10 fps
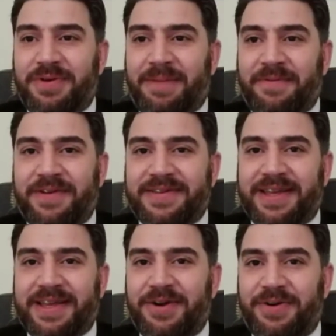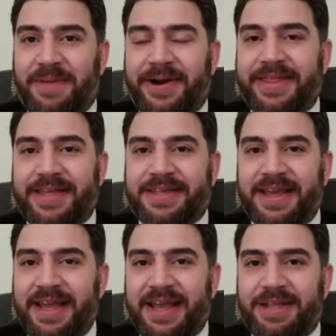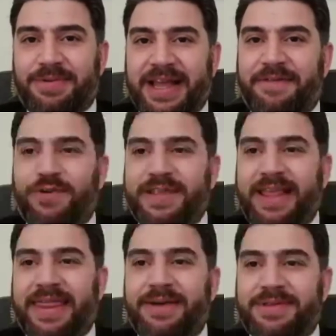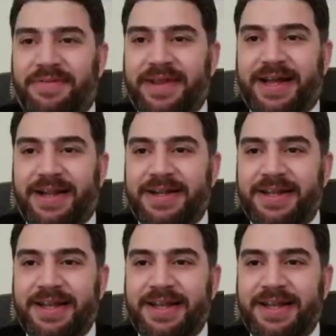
couple of years ago about this. It was like 40,000 rial.